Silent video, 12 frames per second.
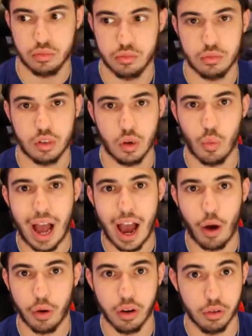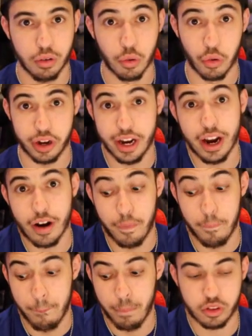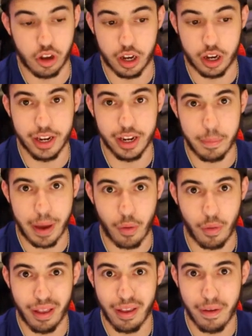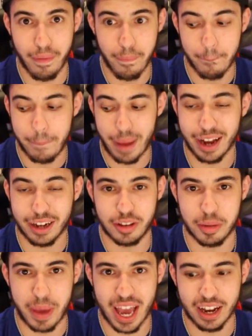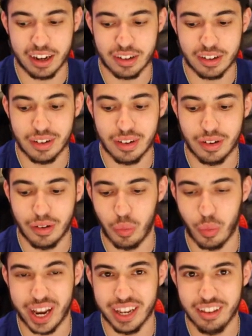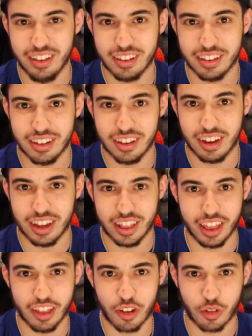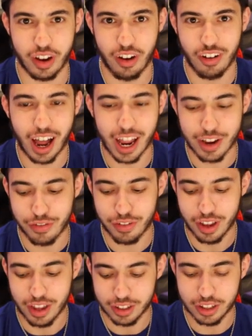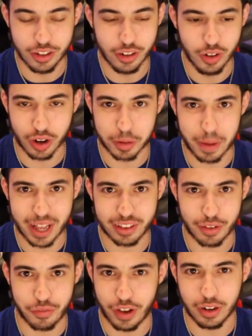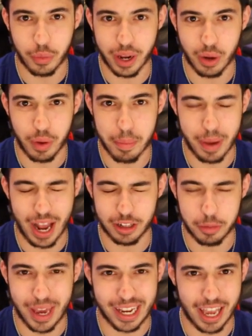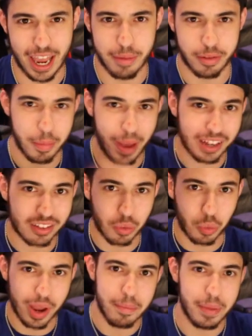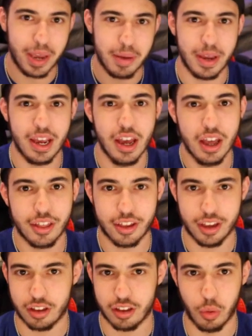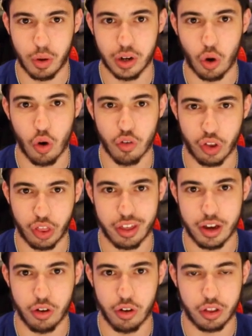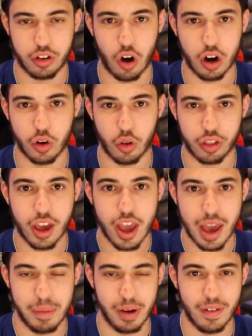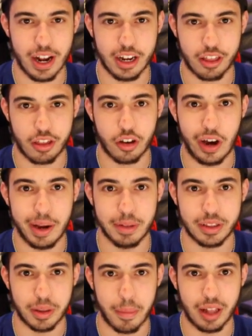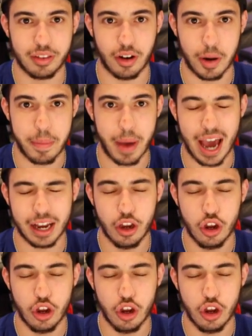Wow, we're here talking about back-to-back wins. Is this real life? The New York Mets have found a way to win back-to-back games. Mets win, baby, 6-1 over the St. Louis Cardinals. Am I ready to claim that the Mets are back?